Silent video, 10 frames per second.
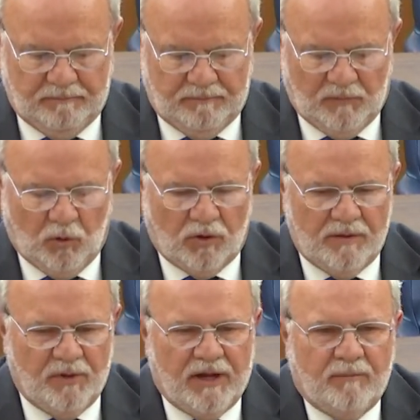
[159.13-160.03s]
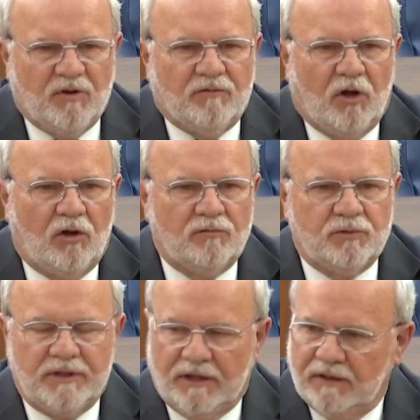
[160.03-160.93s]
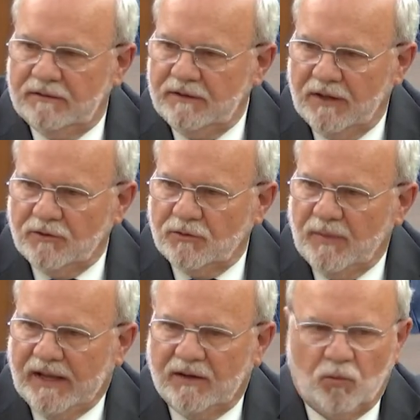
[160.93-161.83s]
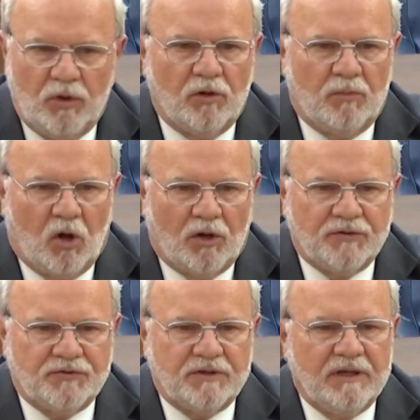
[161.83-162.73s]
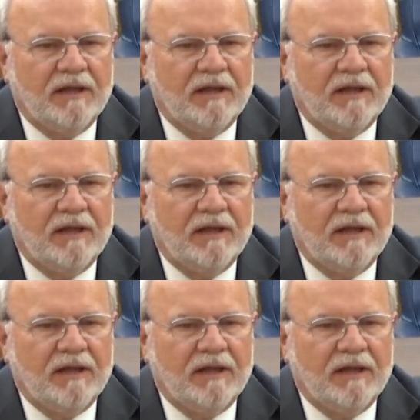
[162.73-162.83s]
Lori became involved with another man, Will Moss.